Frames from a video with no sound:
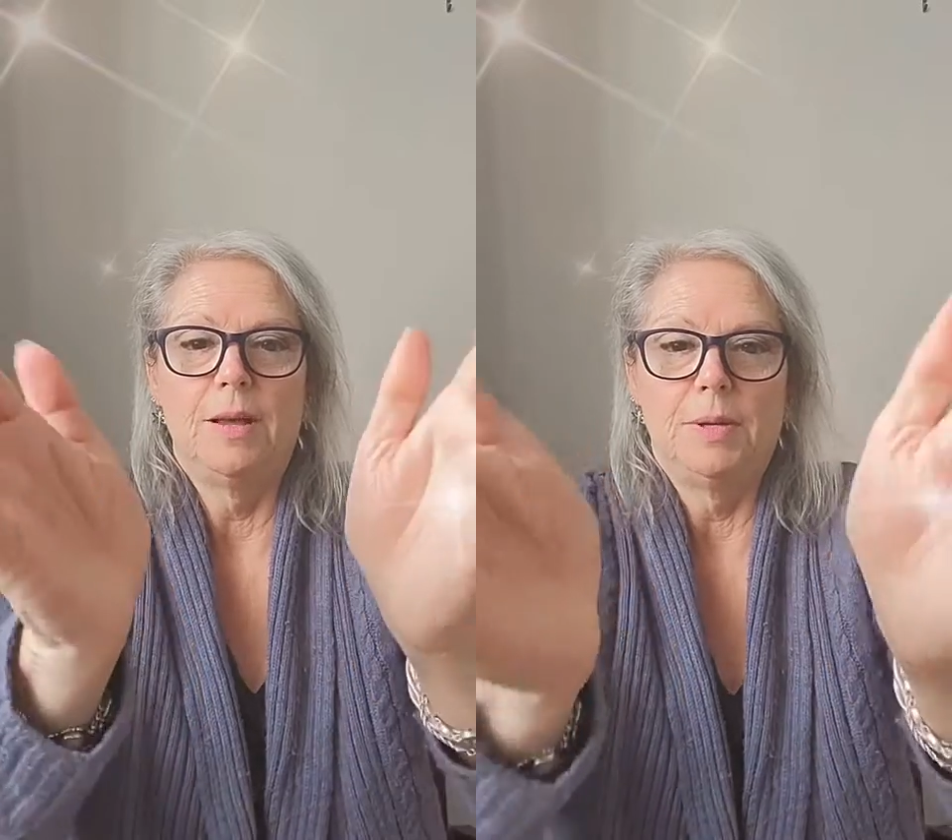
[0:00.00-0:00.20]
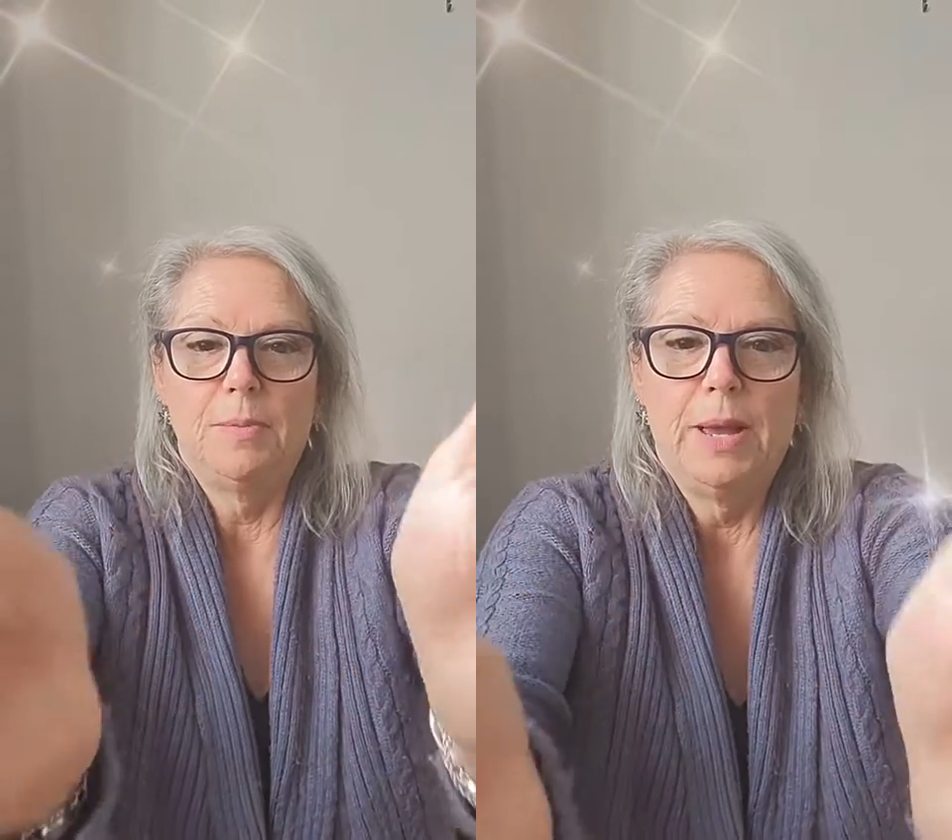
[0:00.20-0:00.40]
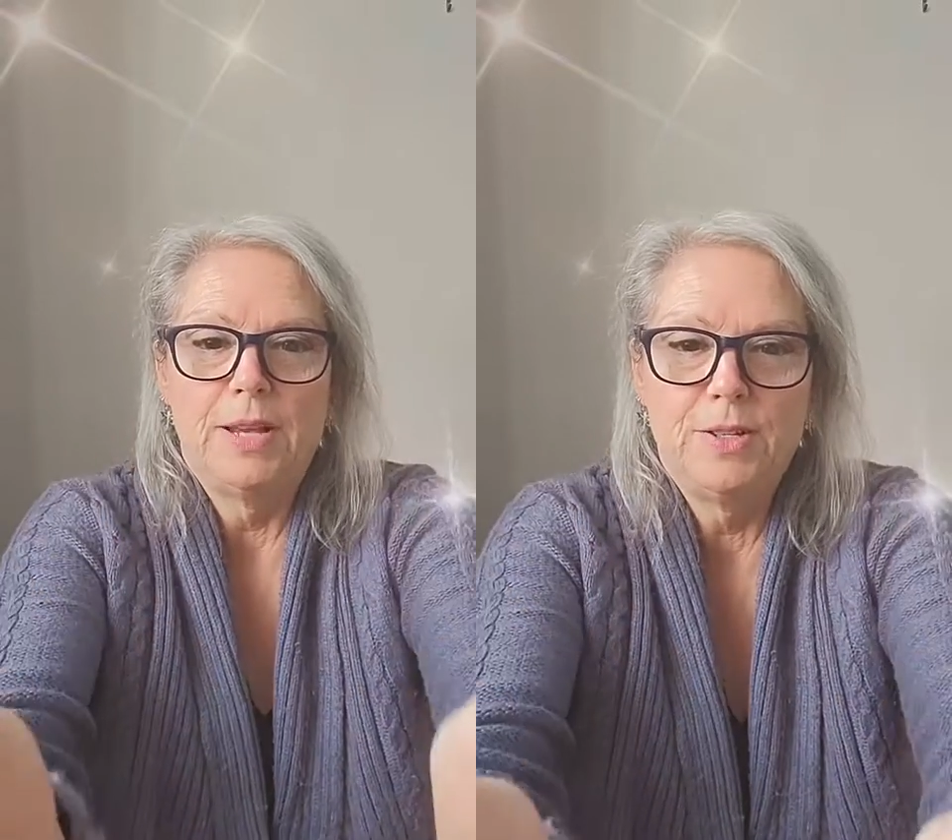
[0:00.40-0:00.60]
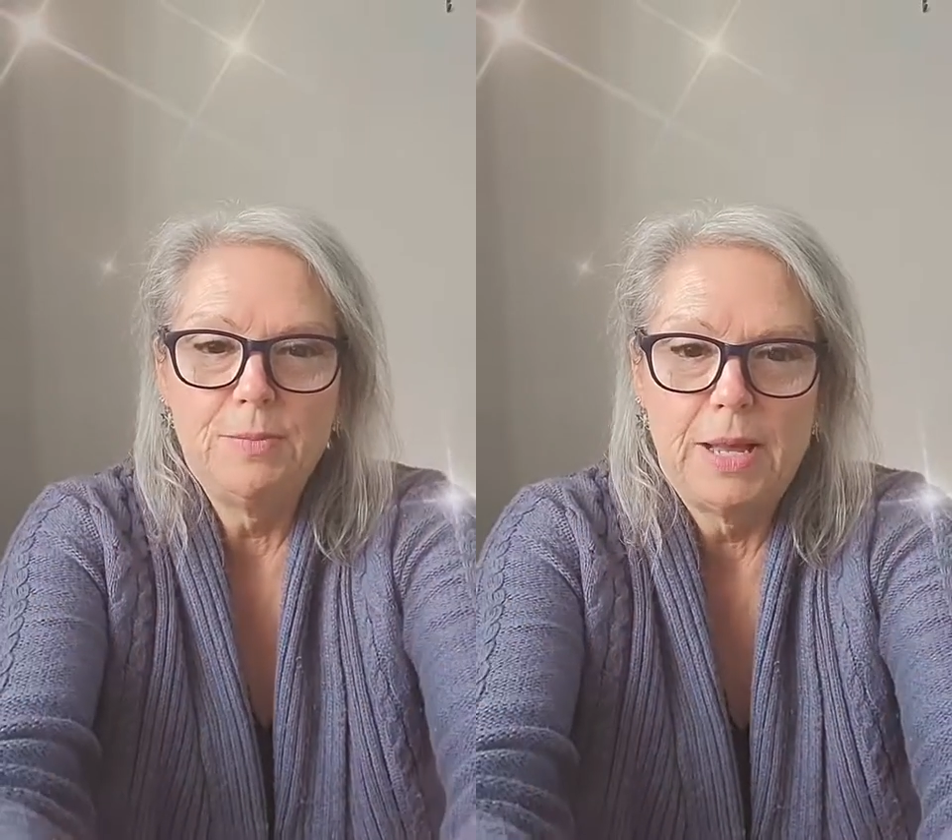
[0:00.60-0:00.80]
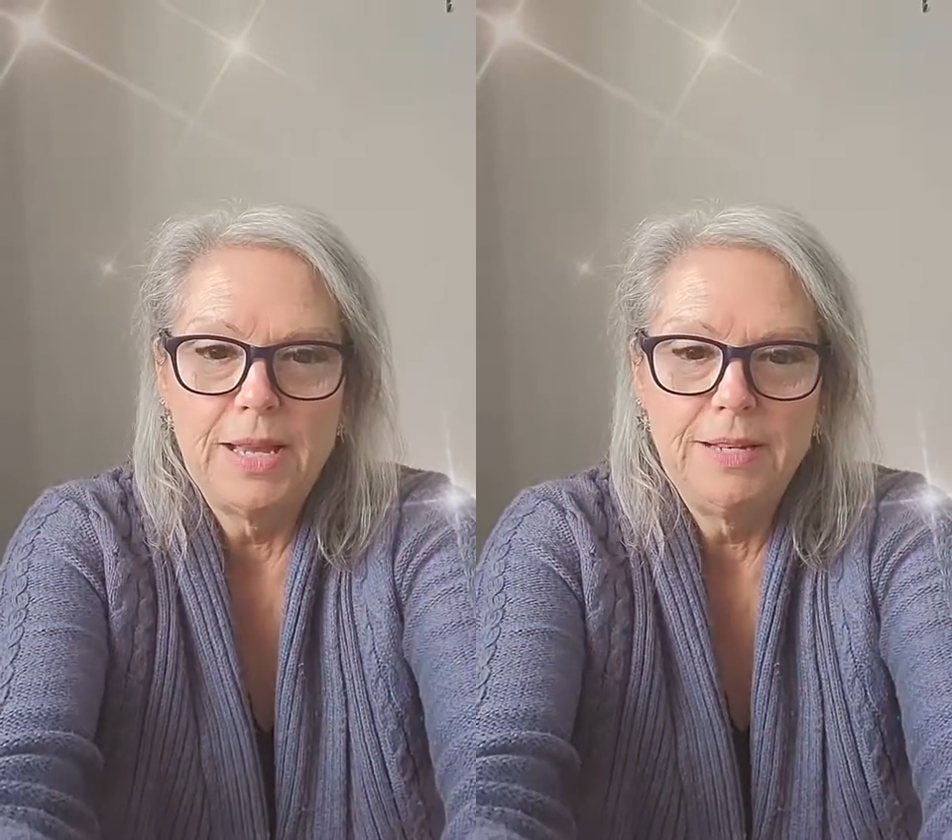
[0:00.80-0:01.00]
I'm going to pass you
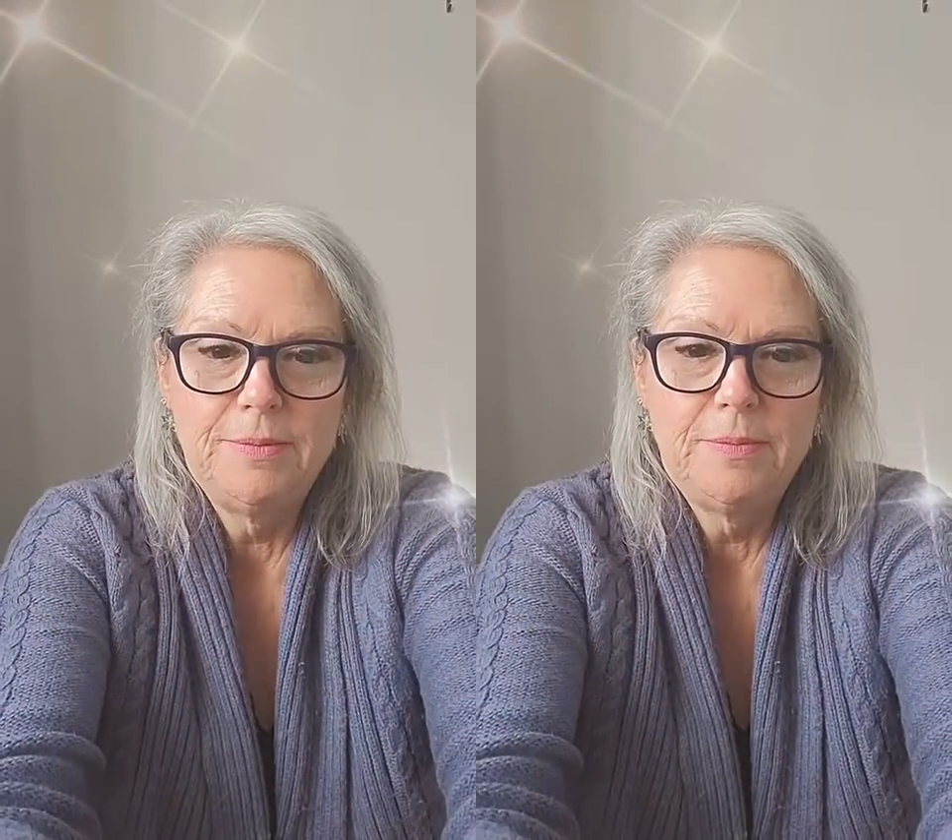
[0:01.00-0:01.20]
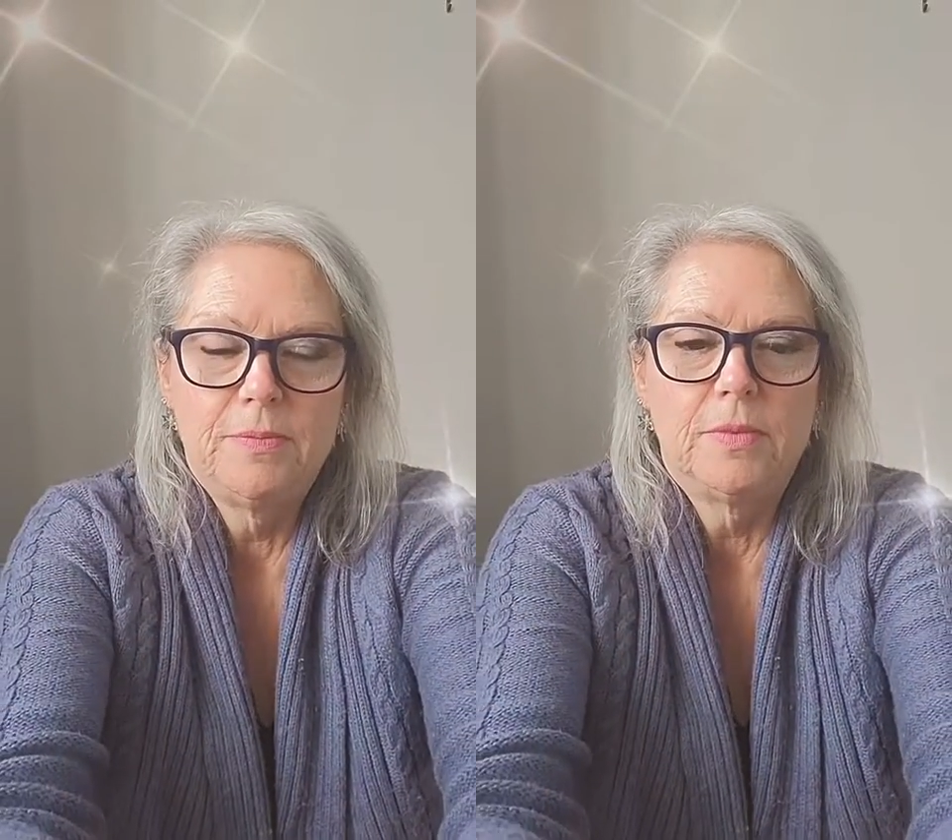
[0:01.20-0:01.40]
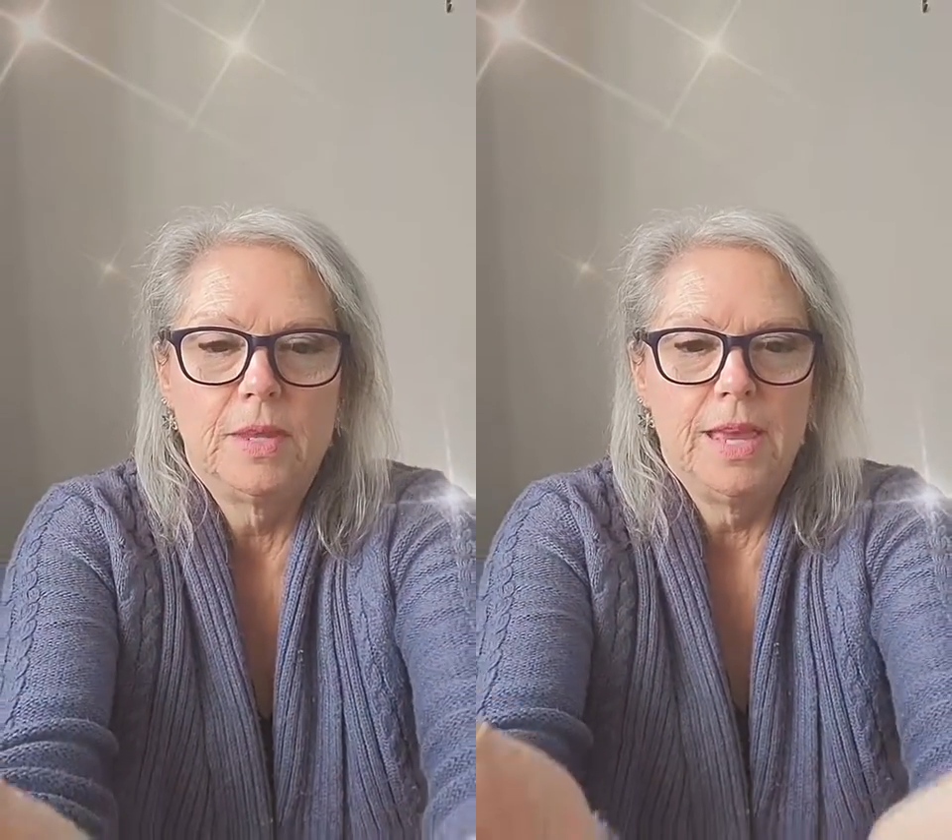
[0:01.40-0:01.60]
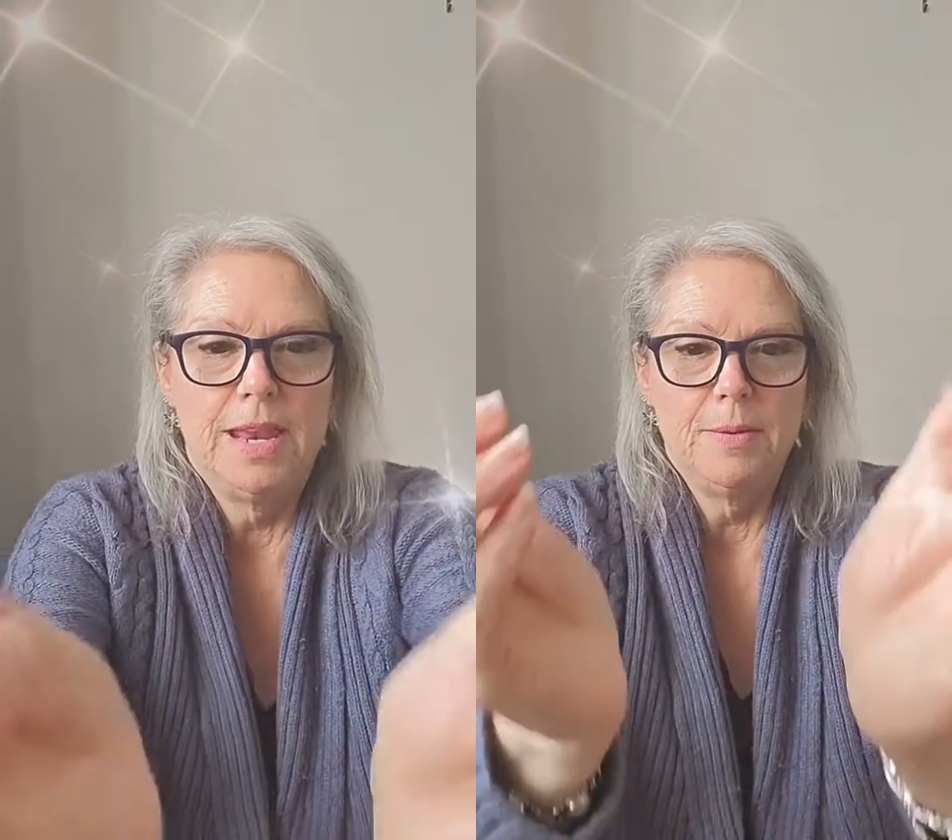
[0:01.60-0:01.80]
mine and